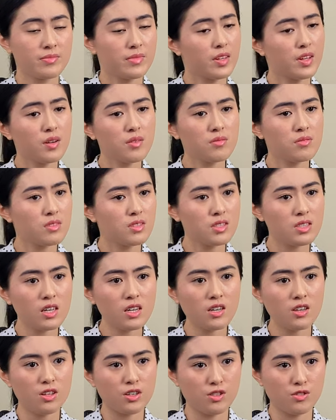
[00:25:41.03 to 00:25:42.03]
they don't
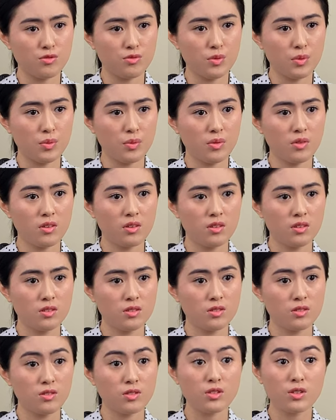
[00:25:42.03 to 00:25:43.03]
seek the truth,
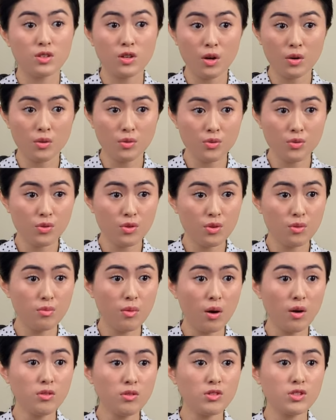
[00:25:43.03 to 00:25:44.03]
go through the
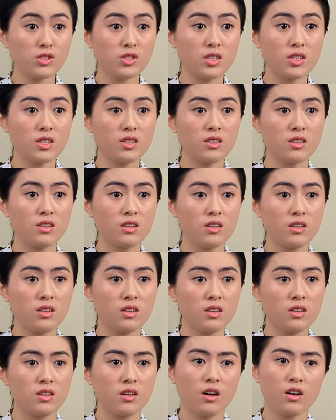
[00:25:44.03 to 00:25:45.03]
motions,
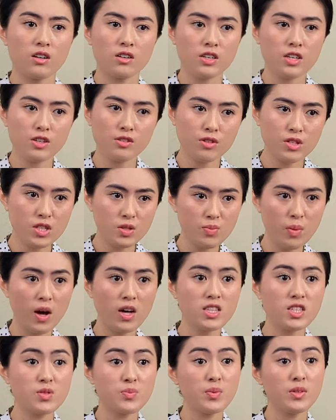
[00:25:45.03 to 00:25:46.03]
are
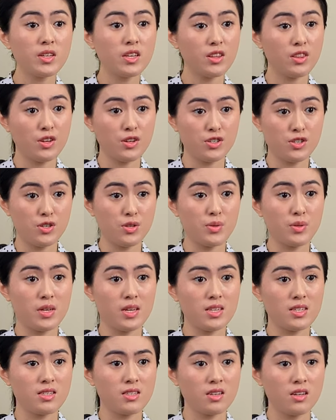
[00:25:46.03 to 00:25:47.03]
irresponsible in their
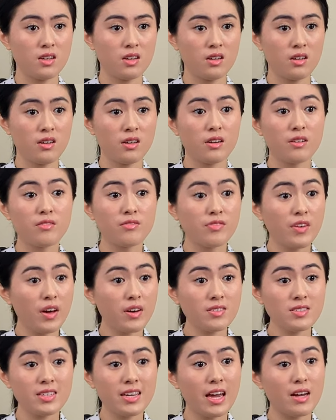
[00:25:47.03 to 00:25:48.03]
duties, and
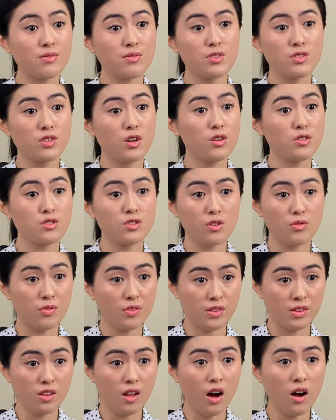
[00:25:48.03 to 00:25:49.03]
fail to get results over
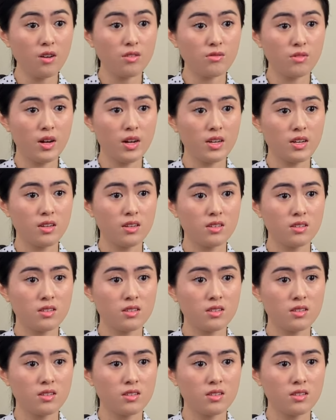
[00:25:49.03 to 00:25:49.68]
the long run.